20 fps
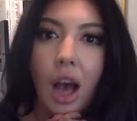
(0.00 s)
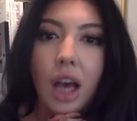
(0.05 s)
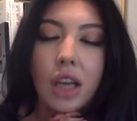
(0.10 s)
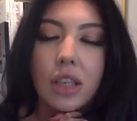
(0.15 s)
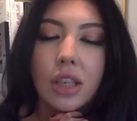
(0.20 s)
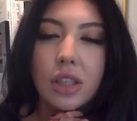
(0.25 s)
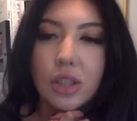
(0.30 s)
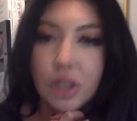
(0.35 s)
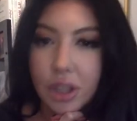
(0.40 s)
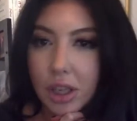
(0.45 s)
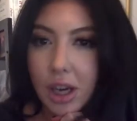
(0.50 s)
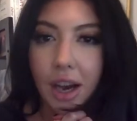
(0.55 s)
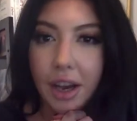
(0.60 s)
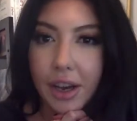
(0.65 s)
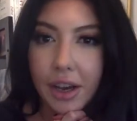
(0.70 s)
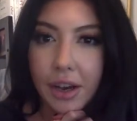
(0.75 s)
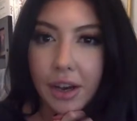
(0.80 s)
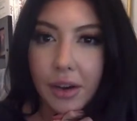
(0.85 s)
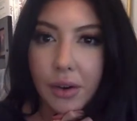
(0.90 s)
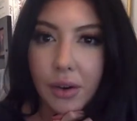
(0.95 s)

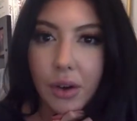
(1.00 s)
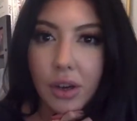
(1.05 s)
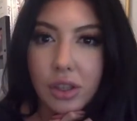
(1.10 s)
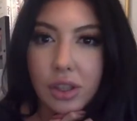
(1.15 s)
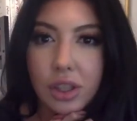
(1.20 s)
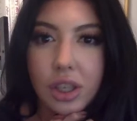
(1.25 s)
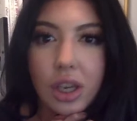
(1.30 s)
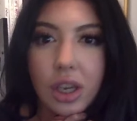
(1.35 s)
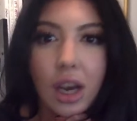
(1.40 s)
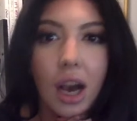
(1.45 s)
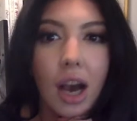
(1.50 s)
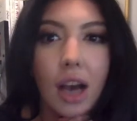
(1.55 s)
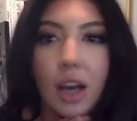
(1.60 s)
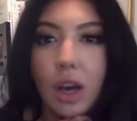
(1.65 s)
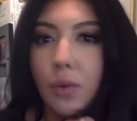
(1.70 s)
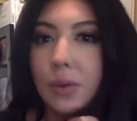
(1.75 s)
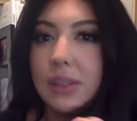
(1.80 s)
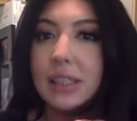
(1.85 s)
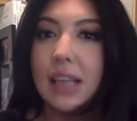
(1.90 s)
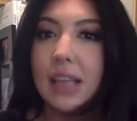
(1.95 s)
Chicago. Chicago
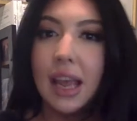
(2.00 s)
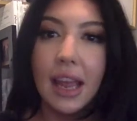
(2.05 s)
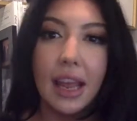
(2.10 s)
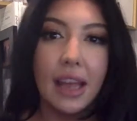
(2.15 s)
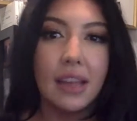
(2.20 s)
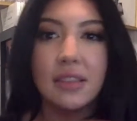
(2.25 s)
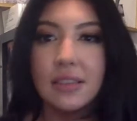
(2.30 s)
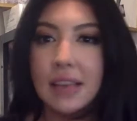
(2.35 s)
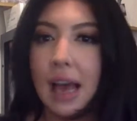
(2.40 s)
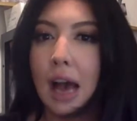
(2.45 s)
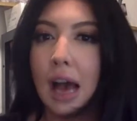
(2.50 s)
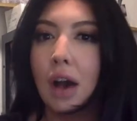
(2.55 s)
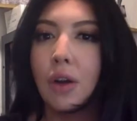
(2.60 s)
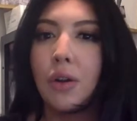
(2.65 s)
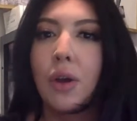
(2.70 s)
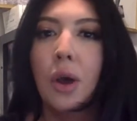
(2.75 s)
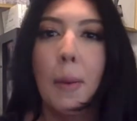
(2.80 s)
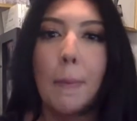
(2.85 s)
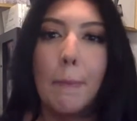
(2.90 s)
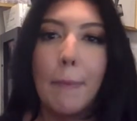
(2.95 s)
was hands down
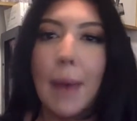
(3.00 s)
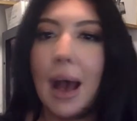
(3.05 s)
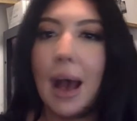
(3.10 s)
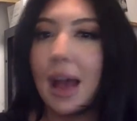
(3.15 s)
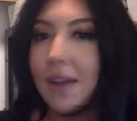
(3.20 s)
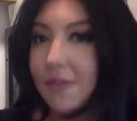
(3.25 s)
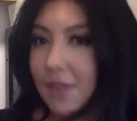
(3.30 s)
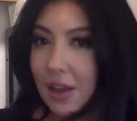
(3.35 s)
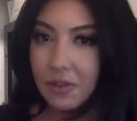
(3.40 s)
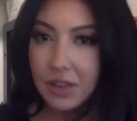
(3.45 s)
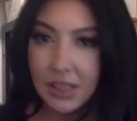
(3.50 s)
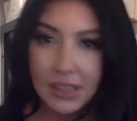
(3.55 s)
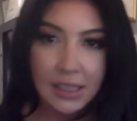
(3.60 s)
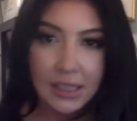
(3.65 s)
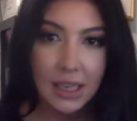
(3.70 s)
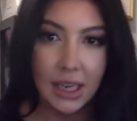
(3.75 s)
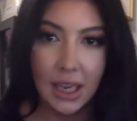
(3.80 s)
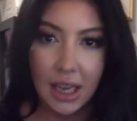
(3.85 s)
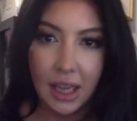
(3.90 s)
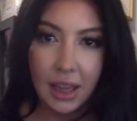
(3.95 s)
my favorite
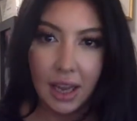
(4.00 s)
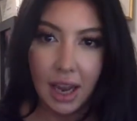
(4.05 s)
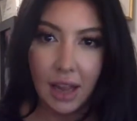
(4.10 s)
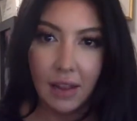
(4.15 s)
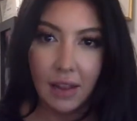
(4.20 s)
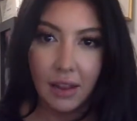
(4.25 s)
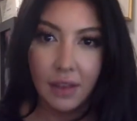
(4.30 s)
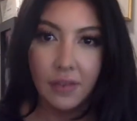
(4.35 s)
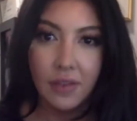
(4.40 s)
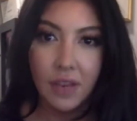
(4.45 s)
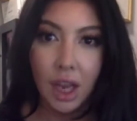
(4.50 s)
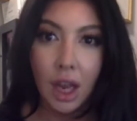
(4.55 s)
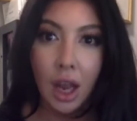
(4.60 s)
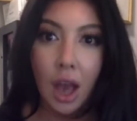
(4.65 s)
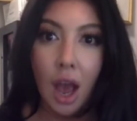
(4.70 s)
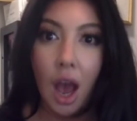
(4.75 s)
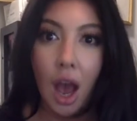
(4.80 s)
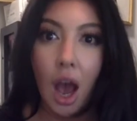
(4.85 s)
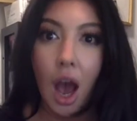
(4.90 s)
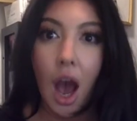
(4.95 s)
city that I lived in.
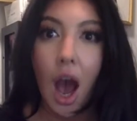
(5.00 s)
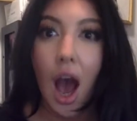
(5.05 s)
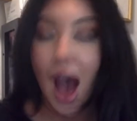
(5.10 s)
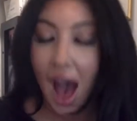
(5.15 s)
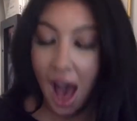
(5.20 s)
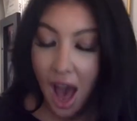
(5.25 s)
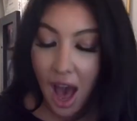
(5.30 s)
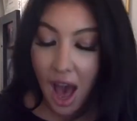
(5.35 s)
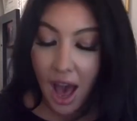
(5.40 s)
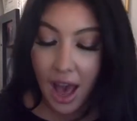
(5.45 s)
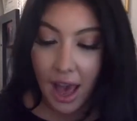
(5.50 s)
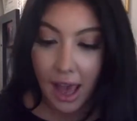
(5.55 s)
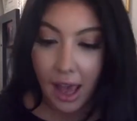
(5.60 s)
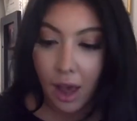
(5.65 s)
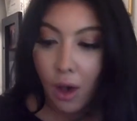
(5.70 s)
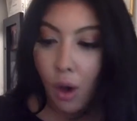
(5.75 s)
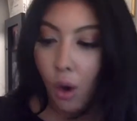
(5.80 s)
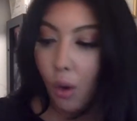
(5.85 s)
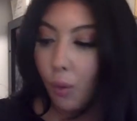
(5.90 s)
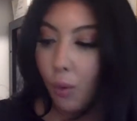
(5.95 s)
I
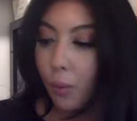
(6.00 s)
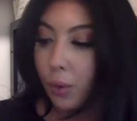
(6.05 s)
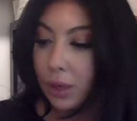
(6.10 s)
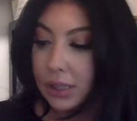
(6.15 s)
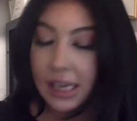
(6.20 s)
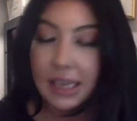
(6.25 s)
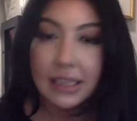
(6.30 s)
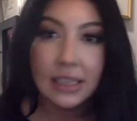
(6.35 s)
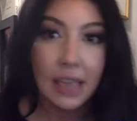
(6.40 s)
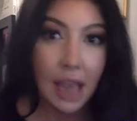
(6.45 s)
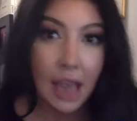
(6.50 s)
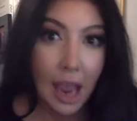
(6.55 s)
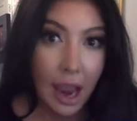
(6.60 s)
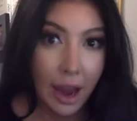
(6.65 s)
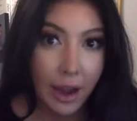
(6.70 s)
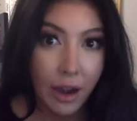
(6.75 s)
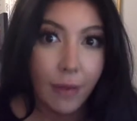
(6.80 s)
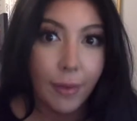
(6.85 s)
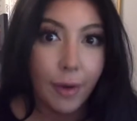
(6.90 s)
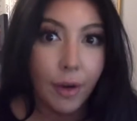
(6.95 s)
was a
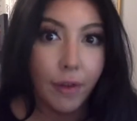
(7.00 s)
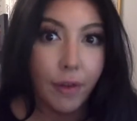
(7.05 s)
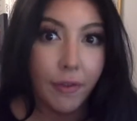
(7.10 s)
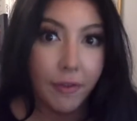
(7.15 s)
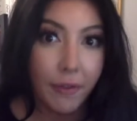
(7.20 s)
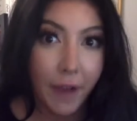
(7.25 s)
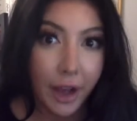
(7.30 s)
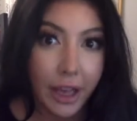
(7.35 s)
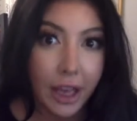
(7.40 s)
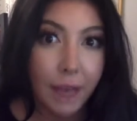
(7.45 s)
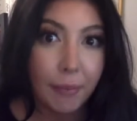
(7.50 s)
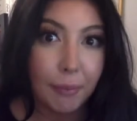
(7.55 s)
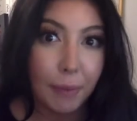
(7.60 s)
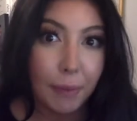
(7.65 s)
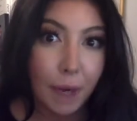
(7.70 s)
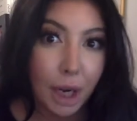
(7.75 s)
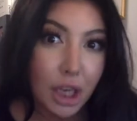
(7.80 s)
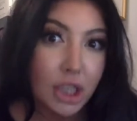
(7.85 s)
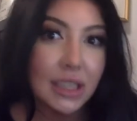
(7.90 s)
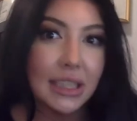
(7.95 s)
terrible fucking
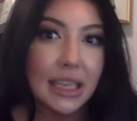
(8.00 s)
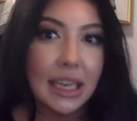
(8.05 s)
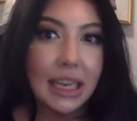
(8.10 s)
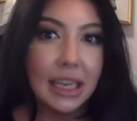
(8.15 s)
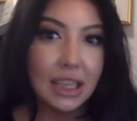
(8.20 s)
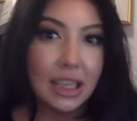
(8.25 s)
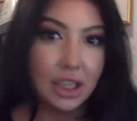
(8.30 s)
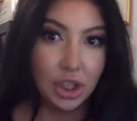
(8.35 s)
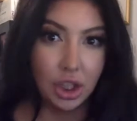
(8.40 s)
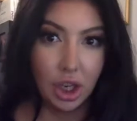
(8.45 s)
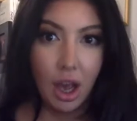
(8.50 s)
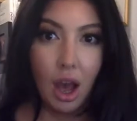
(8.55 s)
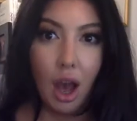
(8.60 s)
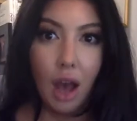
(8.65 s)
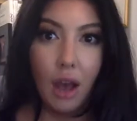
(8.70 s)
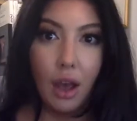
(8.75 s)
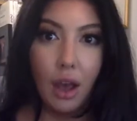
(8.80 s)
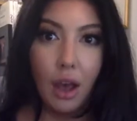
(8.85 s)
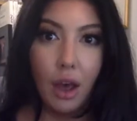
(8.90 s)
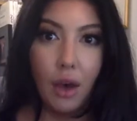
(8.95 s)
person in
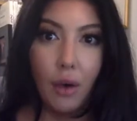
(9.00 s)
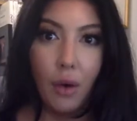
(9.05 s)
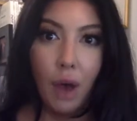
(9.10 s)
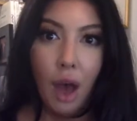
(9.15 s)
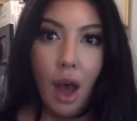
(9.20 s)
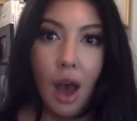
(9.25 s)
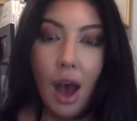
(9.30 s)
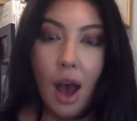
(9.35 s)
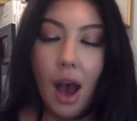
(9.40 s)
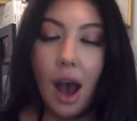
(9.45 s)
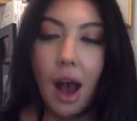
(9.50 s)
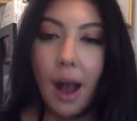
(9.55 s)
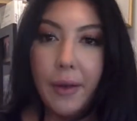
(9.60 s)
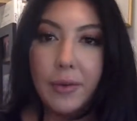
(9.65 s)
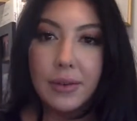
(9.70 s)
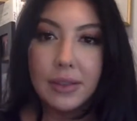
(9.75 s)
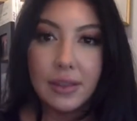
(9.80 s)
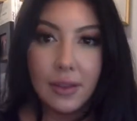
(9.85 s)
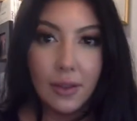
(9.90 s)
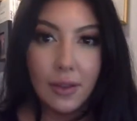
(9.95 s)
Chicago. I
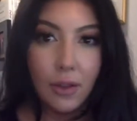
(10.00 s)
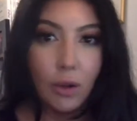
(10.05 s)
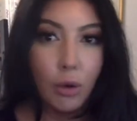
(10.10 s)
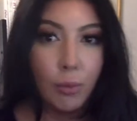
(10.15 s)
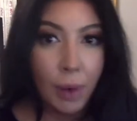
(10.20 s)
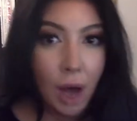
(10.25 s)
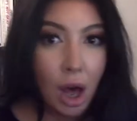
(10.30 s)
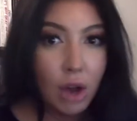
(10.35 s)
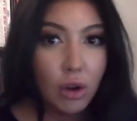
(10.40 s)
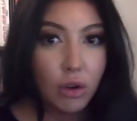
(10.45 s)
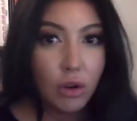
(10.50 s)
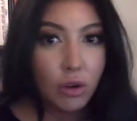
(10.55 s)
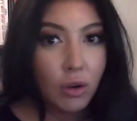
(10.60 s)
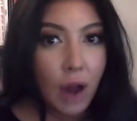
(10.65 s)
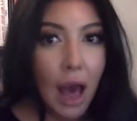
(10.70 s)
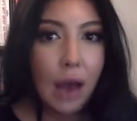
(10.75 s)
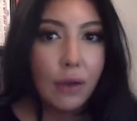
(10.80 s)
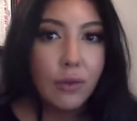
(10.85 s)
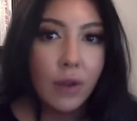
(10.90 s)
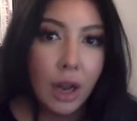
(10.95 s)
was a little bottle
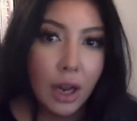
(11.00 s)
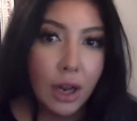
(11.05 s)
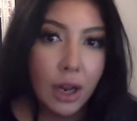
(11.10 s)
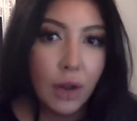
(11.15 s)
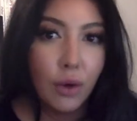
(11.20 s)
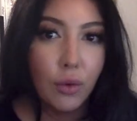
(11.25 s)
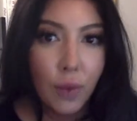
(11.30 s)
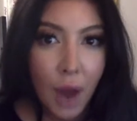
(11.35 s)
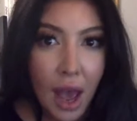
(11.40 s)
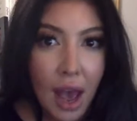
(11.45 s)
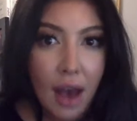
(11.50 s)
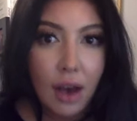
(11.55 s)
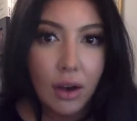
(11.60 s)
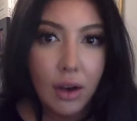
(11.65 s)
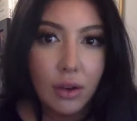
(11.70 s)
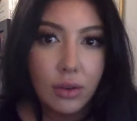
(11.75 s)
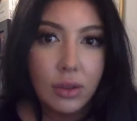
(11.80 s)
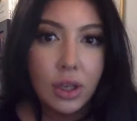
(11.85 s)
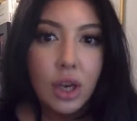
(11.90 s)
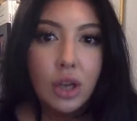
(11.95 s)
rat running
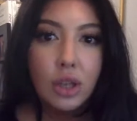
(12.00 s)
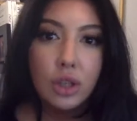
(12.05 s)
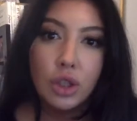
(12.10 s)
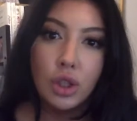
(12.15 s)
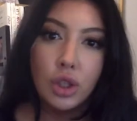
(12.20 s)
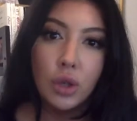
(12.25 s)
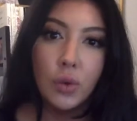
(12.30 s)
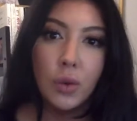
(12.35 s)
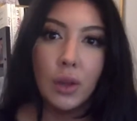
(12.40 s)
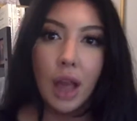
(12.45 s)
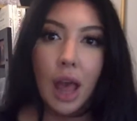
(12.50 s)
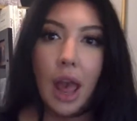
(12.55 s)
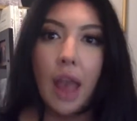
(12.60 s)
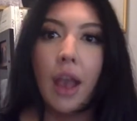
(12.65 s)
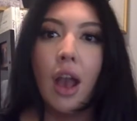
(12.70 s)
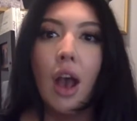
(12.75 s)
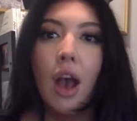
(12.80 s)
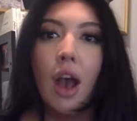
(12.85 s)
around doing like